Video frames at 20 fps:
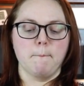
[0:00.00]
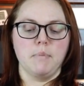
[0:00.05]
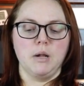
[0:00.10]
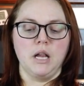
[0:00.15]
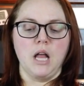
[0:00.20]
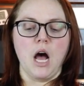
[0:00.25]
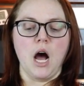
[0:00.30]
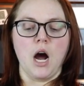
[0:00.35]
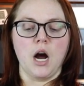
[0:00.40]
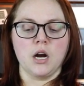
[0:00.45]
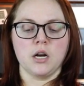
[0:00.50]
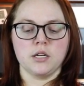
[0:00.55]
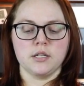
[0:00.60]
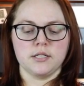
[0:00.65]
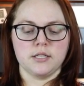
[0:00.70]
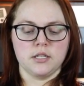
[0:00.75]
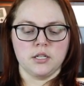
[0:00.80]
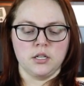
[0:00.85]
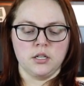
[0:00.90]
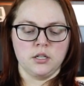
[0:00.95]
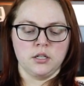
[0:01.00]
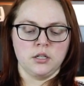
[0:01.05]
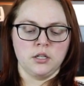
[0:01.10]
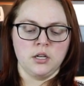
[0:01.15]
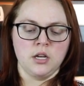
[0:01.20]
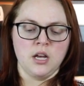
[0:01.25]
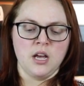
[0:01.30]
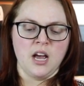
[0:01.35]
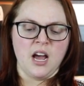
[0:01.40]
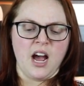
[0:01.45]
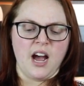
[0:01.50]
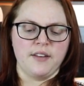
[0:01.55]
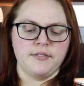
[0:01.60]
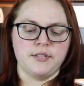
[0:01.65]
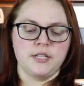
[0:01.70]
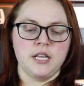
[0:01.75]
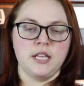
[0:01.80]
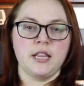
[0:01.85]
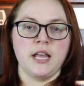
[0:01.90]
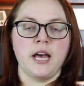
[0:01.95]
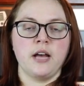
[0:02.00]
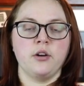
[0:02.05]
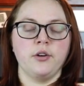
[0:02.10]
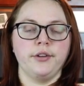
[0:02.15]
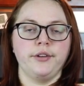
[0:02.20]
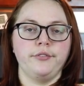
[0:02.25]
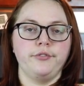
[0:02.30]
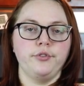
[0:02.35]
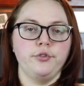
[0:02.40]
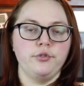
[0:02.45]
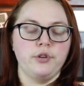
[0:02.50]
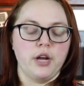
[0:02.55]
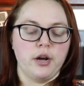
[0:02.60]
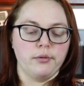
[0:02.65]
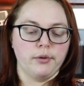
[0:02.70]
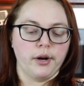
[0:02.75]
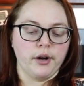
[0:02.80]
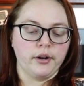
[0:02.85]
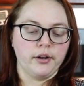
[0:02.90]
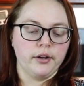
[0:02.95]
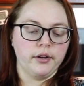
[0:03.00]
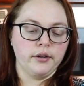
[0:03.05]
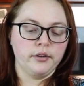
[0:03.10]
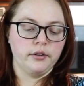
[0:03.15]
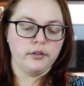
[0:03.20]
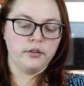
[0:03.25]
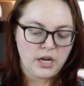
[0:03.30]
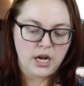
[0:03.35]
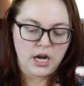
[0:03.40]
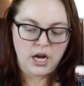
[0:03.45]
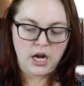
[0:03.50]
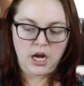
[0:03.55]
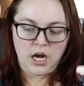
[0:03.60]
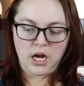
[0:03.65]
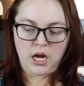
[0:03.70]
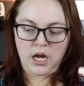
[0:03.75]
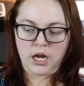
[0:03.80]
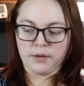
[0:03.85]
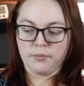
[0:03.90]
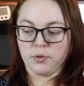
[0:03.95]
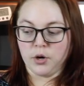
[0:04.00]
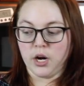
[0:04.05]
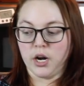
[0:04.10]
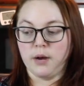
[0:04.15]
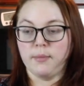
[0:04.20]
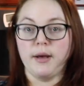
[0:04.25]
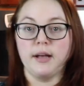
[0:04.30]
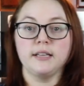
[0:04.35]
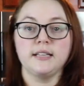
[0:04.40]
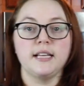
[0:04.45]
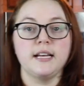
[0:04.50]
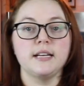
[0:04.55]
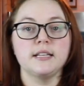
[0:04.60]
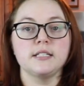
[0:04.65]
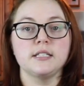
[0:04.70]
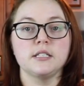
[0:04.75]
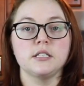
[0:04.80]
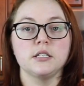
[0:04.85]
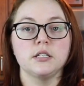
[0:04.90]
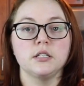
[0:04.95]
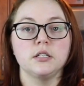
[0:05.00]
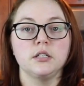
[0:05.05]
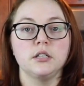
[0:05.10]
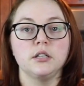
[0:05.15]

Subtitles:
blocks. I've seen that on the Food Network. And we're gonna melt this.